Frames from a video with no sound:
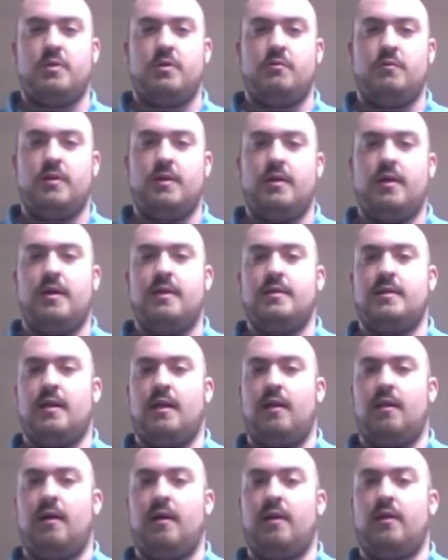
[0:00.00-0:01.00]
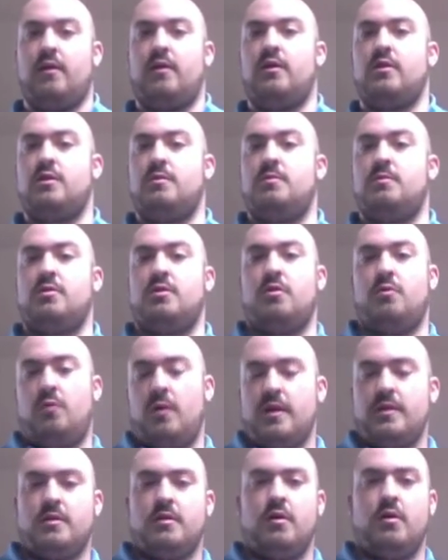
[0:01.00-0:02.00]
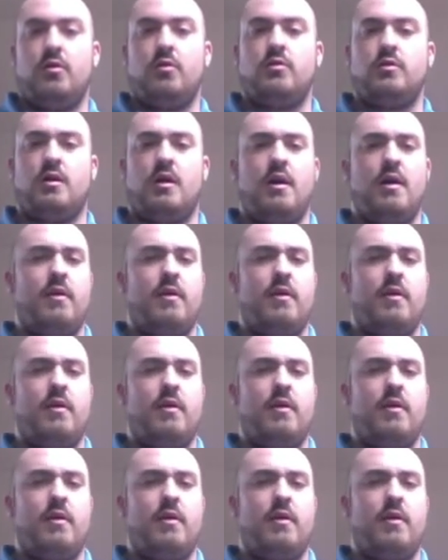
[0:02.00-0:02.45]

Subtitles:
he realized that a lot of the customers on the West Coast,